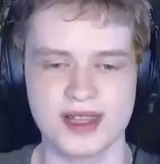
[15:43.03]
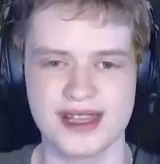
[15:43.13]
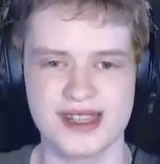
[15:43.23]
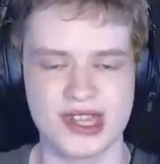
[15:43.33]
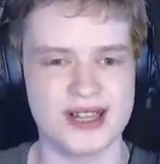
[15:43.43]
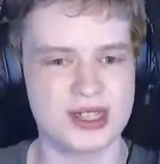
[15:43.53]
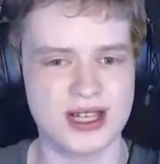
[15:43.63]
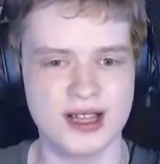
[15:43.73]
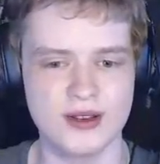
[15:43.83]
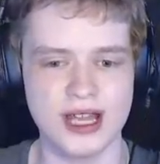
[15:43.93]
That's like
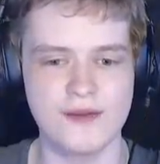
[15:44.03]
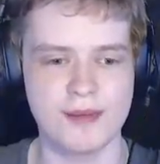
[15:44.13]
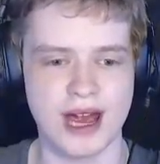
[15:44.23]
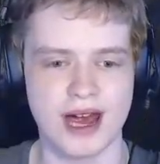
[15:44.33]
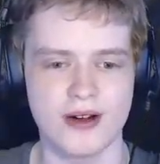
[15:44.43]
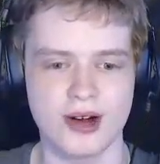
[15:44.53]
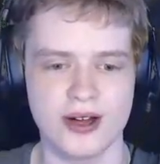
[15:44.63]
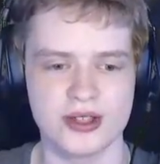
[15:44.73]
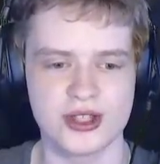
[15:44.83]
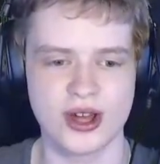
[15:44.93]
a leaf pile
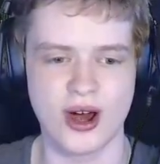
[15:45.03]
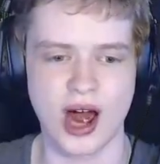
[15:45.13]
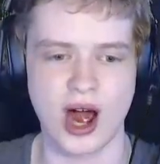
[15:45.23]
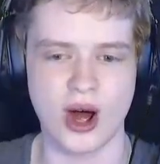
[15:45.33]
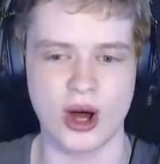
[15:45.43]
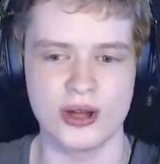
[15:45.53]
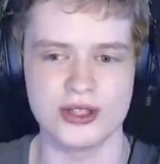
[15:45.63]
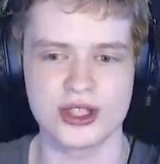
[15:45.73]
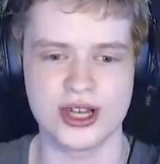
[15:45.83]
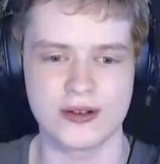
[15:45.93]
on, on
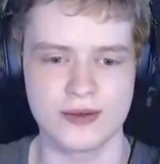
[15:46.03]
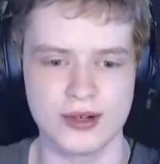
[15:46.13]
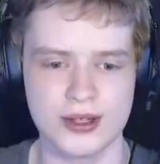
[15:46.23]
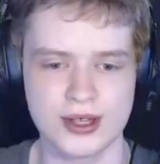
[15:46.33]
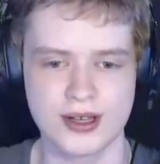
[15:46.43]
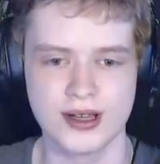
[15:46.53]
steroids.